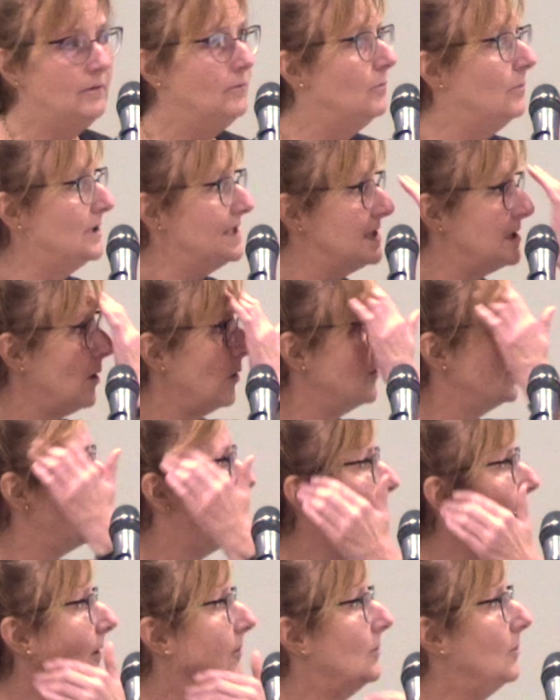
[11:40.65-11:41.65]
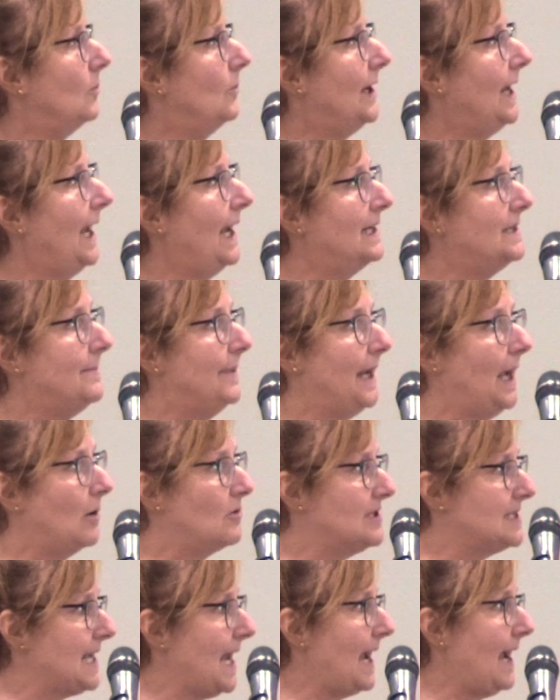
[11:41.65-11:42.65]
We slowed down, we had to be
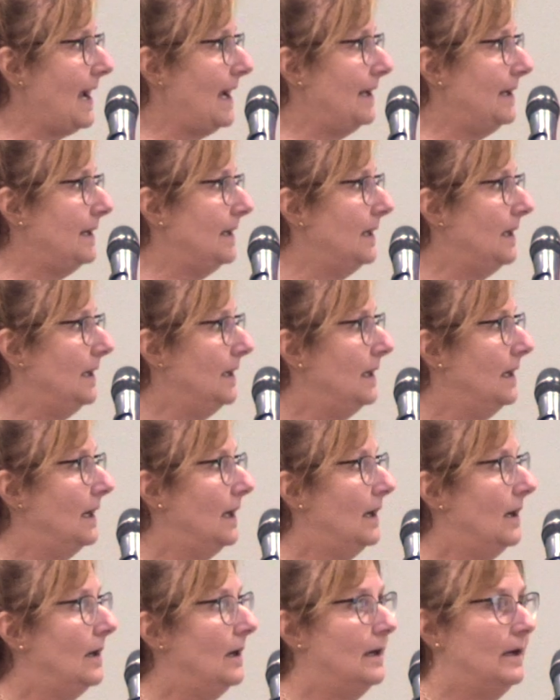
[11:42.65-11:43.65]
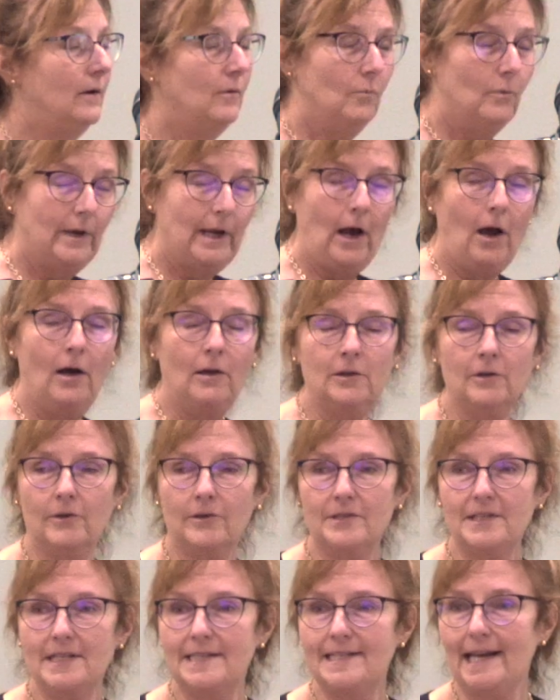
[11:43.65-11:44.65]
outside. We all
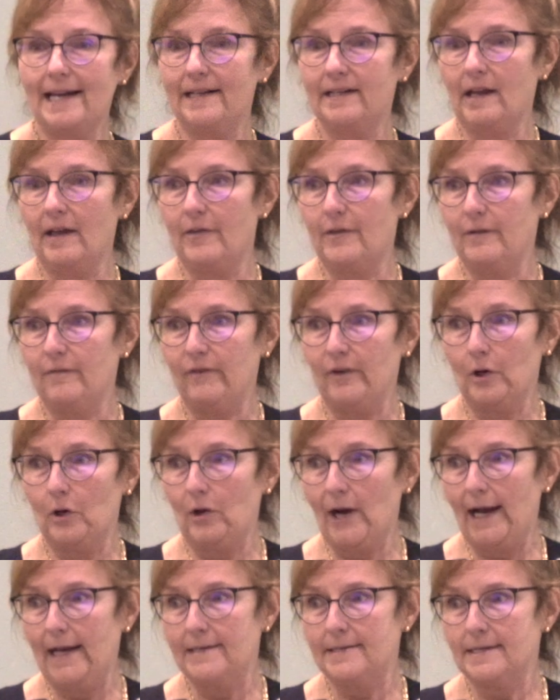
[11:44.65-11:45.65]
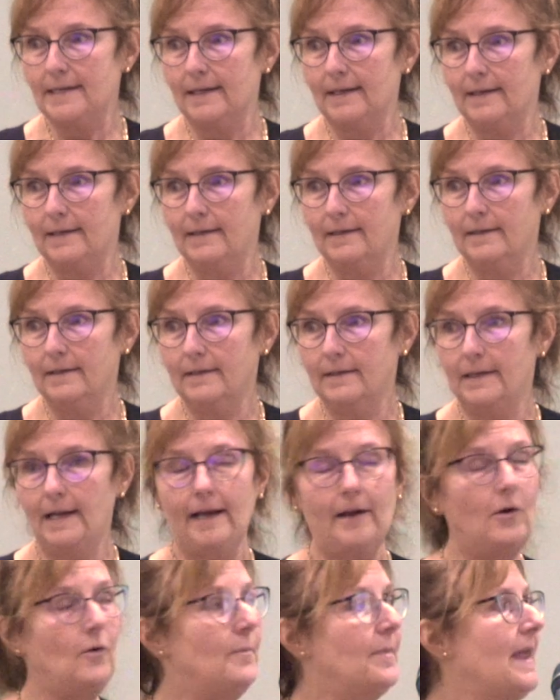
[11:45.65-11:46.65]
learned to take nothing for granted, and I
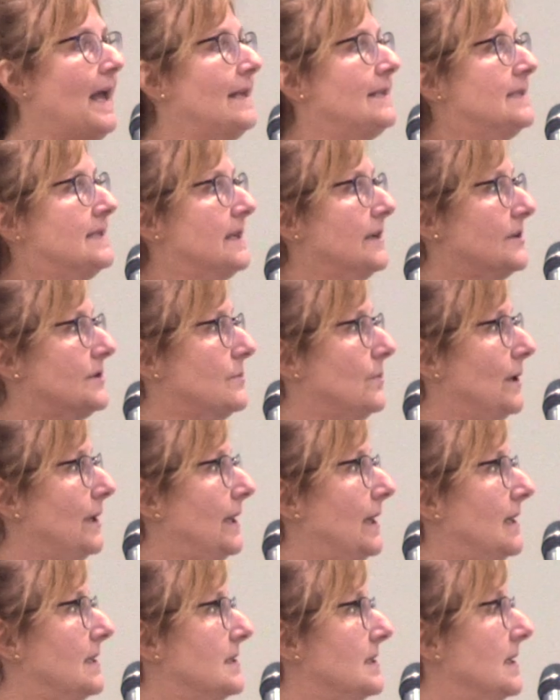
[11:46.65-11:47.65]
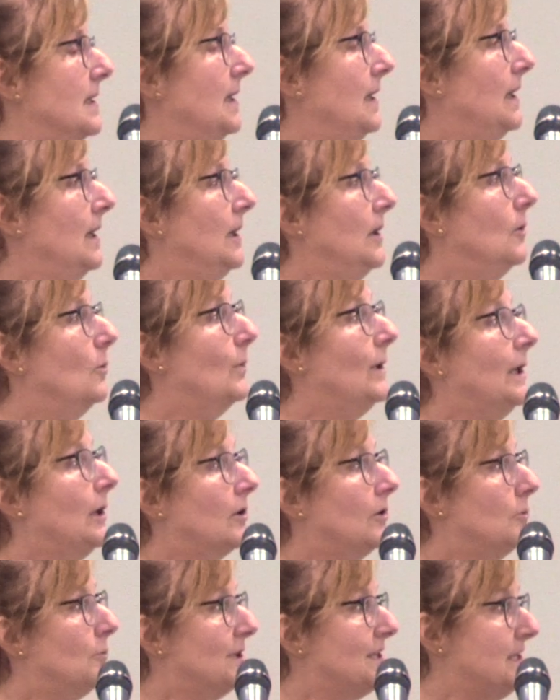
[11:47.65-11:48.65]
hope that sticks with us. We
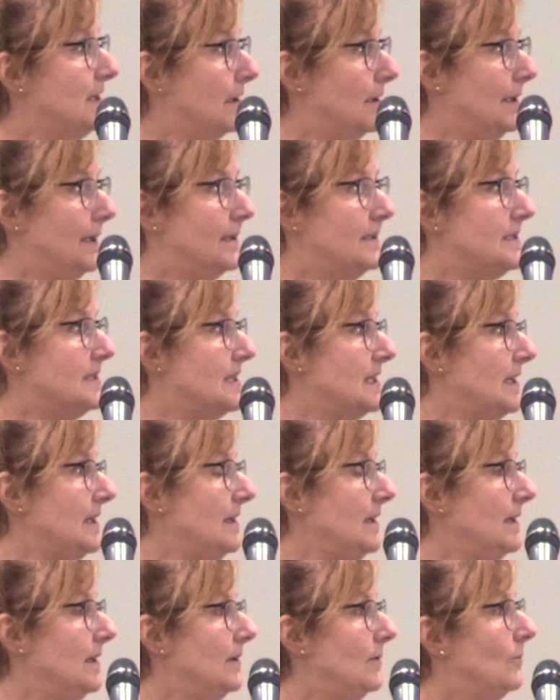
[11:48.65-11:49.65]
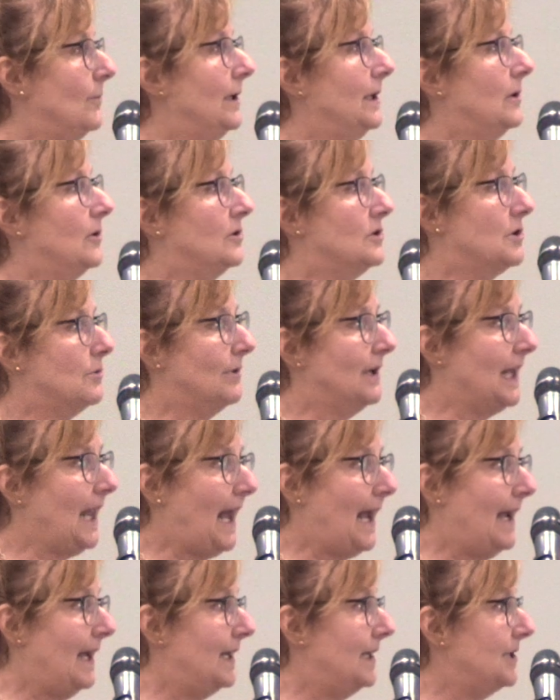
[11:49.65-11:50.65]
learned resiliency, we learned to
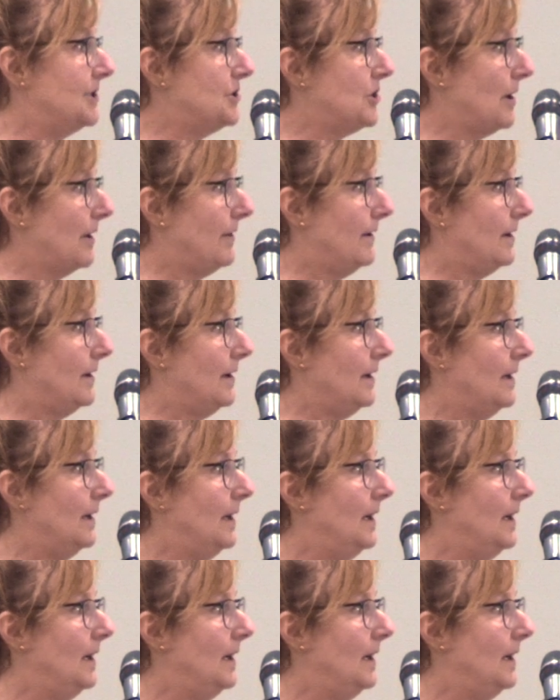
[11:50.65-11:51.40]
rely on each other.